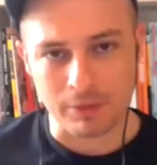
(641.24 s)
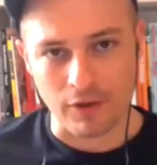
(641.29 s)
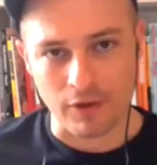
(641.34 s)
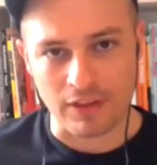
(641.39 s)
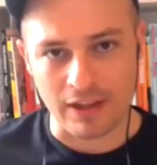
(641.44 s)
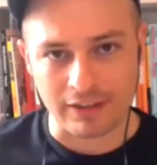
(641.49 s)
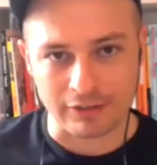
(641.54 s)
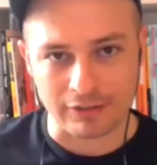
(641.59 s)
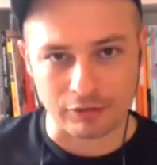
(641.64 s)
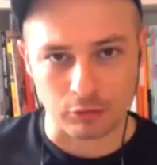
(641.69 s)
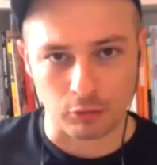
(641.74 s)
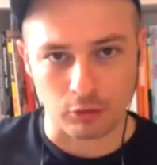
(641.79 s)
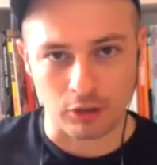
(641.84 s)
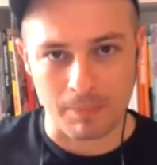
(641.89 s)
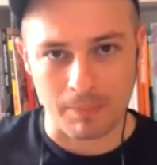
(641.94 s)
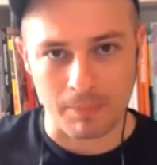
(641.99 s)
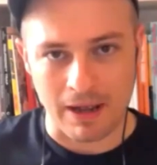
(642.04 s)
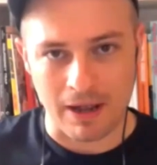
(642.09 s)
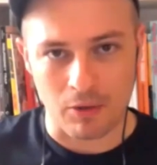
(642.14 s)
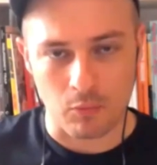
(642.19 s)
move on then to talk
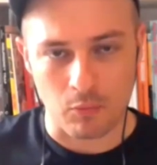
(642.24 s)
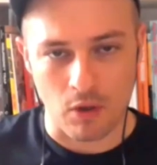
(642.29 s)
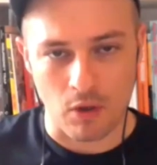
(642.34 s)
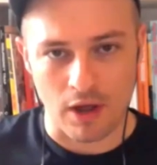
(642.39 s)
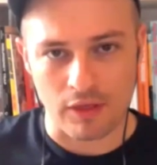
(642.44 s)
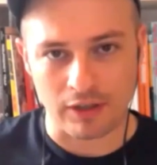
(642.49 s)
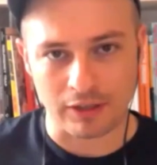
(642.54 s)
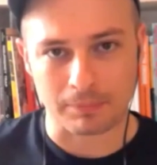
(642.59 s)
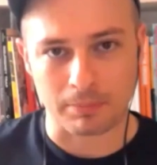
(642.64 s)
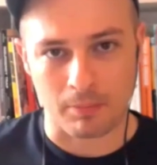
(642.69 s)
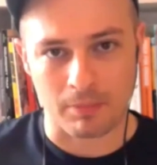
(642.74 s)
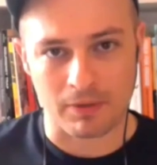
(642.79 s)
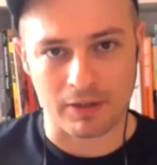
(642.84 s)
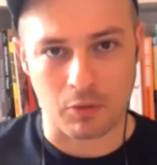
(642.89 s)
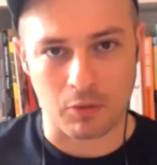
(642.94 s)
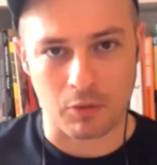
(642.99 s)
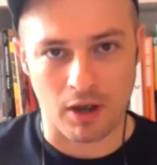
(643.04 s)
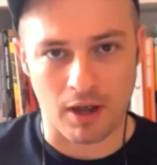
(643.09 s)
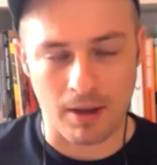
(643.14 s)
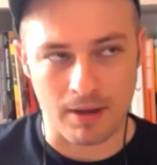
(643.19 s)
about what I think is
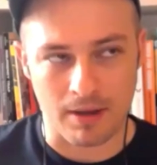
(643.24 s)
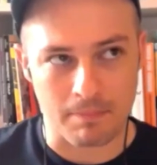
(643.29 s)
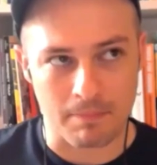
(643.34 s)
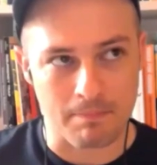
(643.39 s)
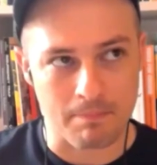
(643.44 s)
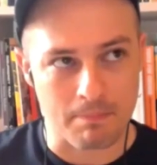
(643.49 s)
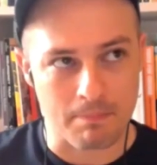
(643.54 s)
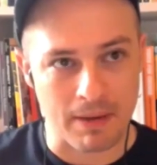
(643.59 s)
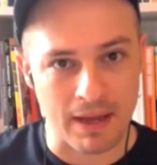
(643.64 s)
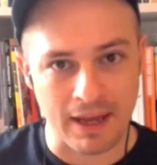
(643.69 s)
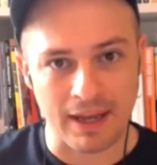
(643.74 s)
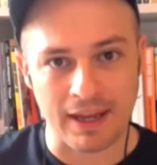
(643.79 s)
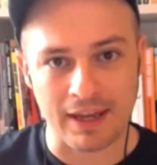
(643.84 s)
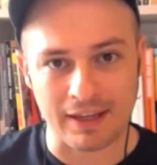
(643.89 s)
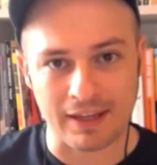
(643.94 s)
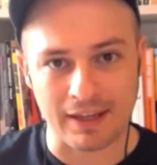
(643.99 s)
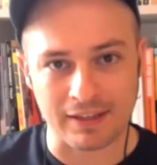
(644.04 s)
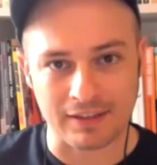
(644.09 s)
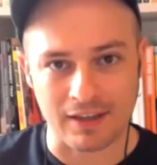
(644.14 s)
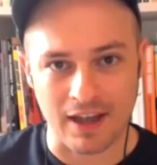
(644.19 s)
probably quite a
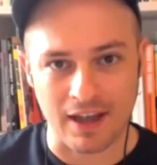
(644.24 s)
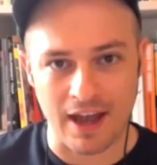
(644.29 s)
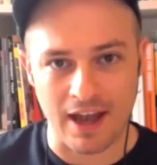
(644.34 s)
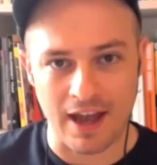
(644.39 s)
big